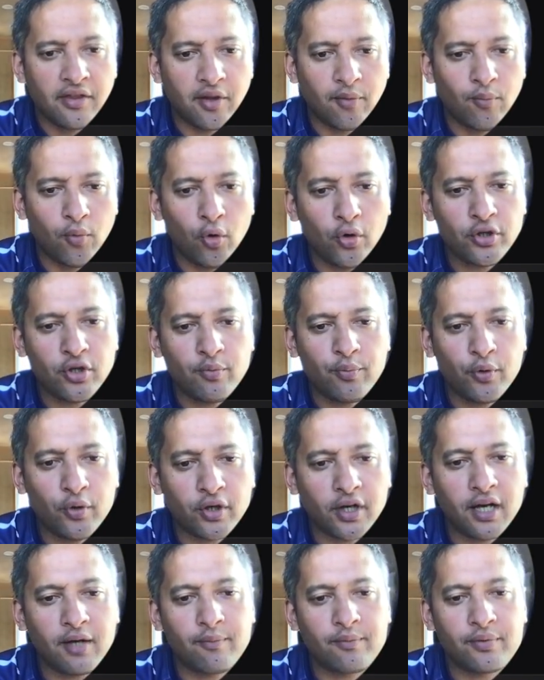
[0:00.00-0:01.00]
The more you
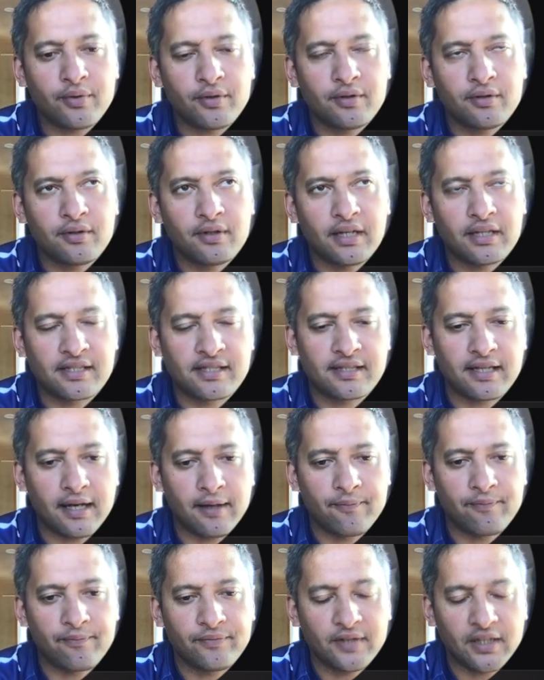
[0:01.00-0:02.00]
put up, it's
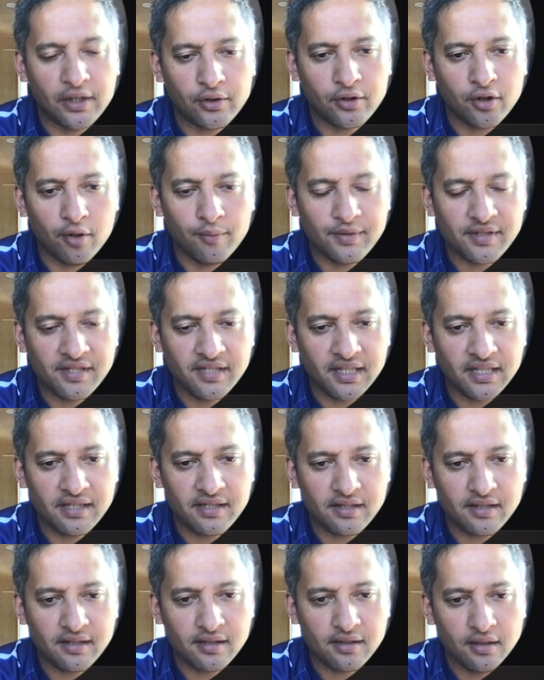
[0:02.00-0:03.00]
common
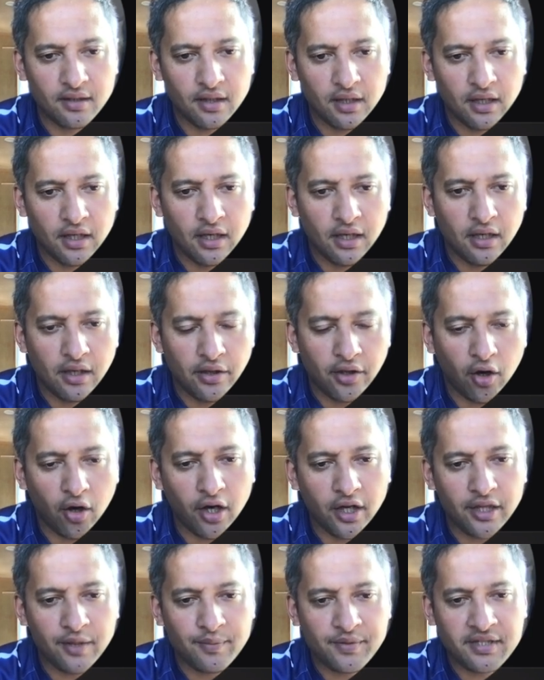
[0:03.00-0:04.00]
sense. The
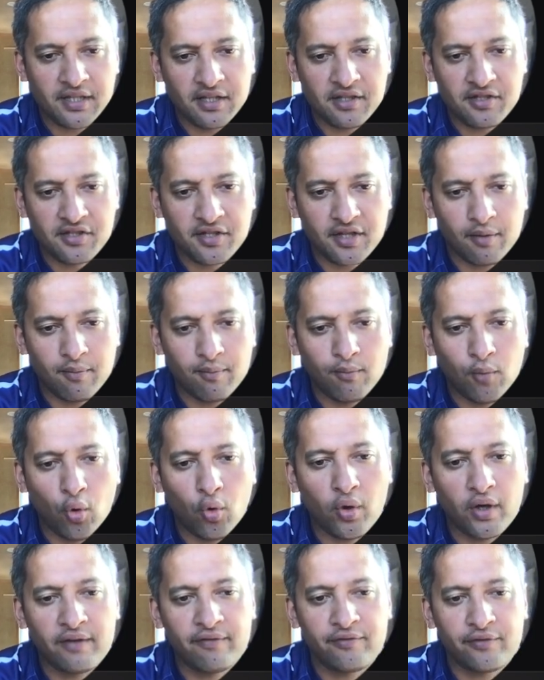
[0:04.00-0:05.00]
higher the percentage, the
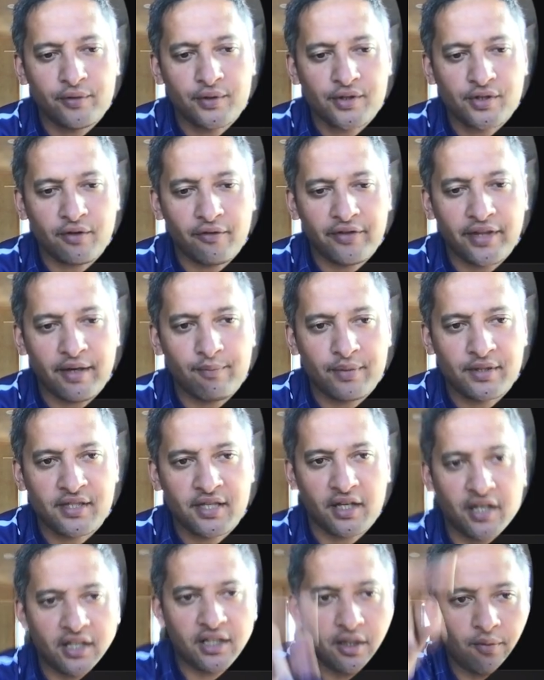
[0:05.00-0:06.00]
more influence of that
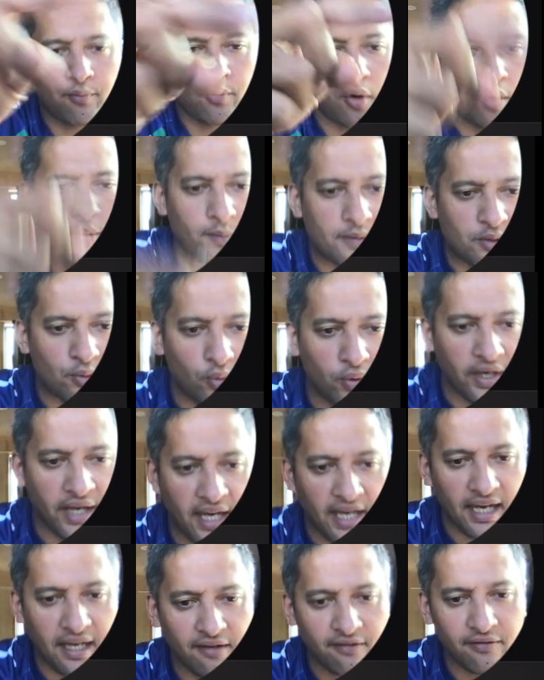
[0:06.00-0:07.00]
particular prompts will
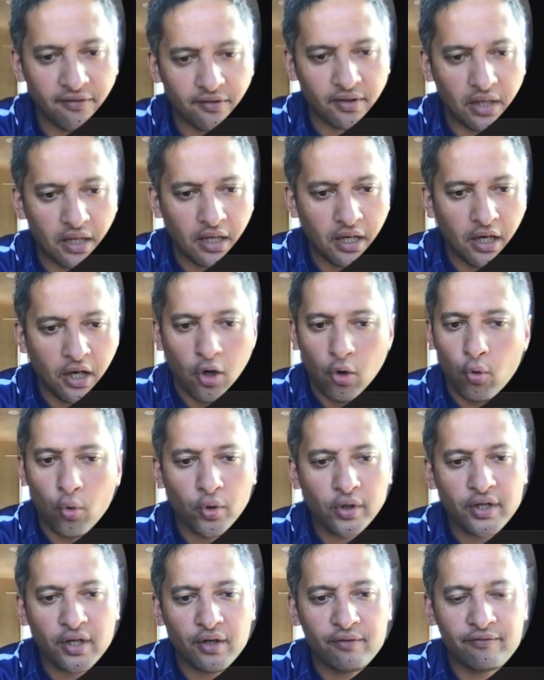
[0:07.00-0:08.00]
have.
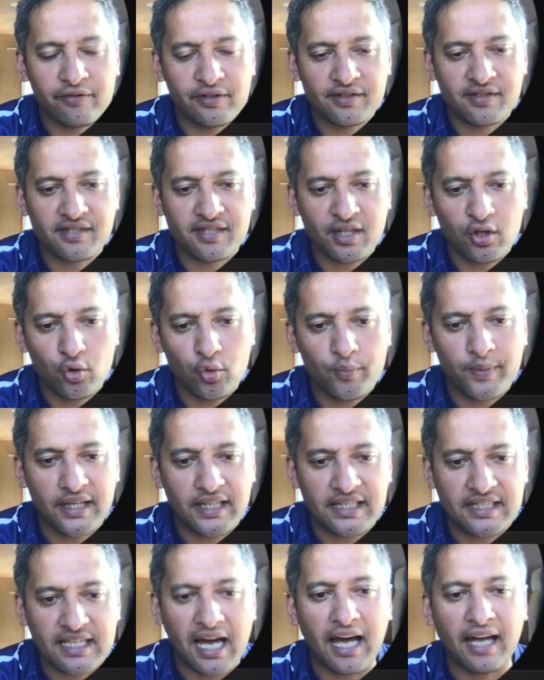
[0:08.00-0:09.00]
Audio influence, there will be
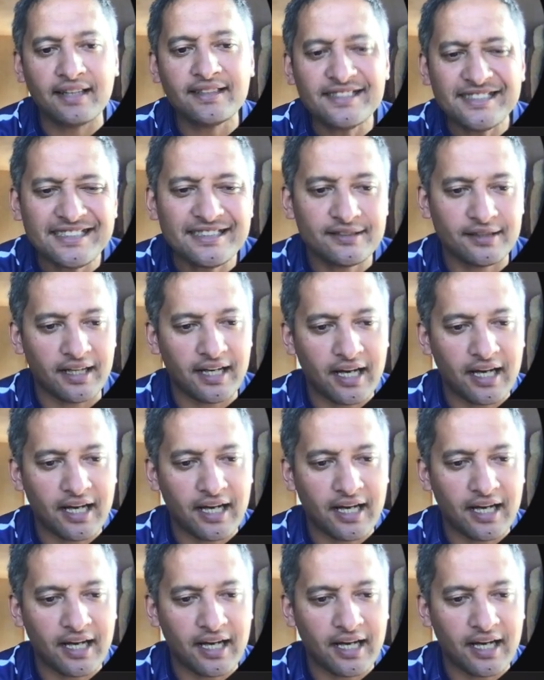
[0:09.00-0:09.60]
none.